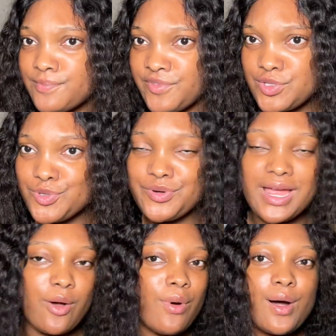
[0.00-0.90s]

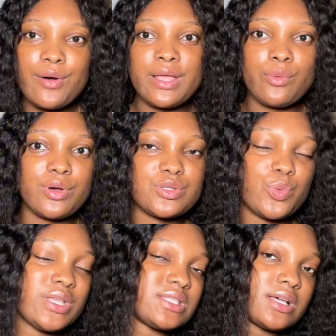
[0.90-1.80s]
Victoria. While it was
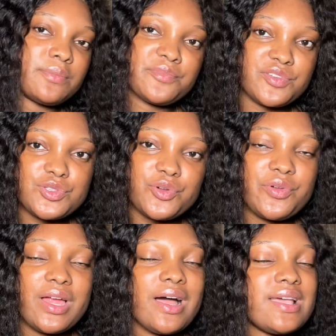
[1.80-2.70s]
with
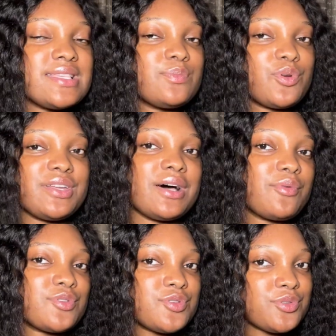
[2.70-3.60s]
Victoria, his brother
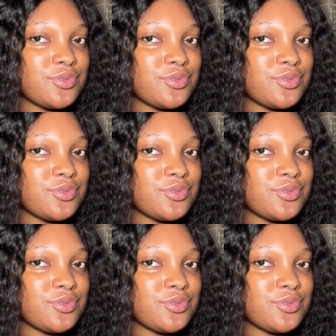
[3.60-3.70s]
was,